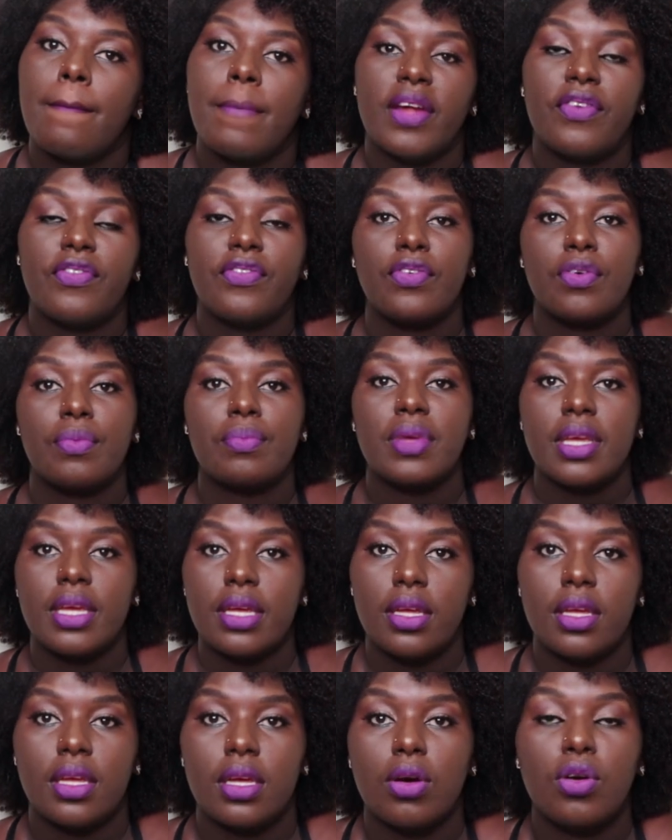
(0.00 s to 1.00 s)
but for
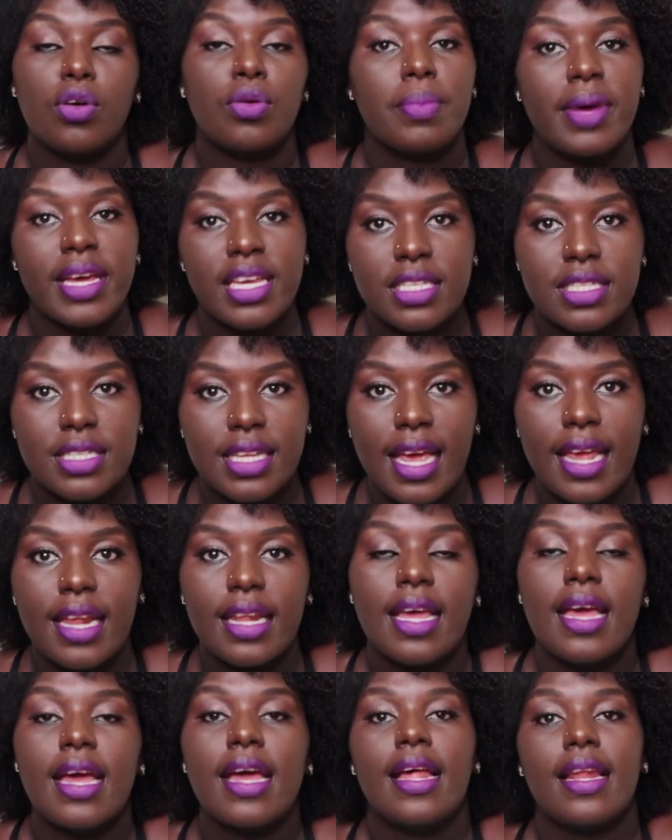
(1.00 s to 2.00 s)
me, on my
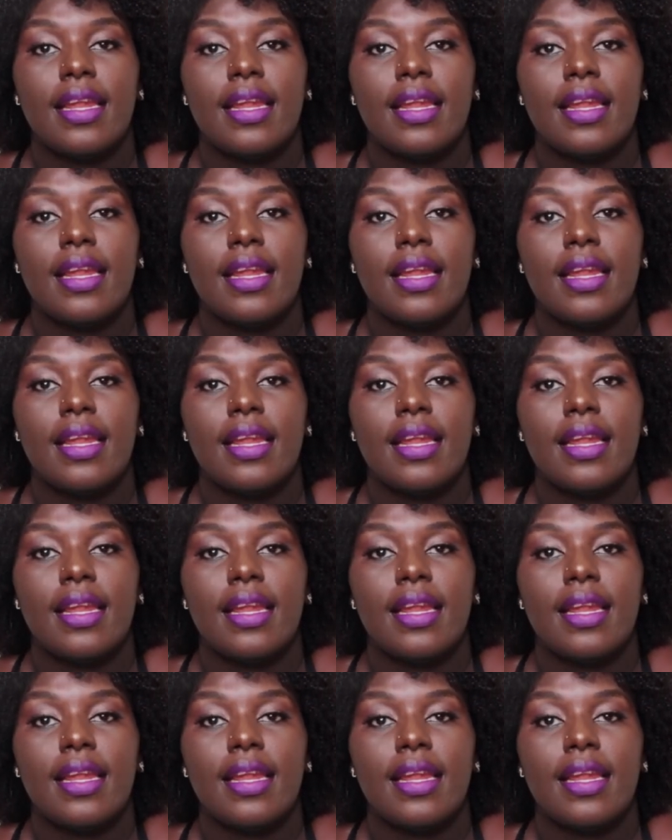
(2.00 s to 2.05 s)
side,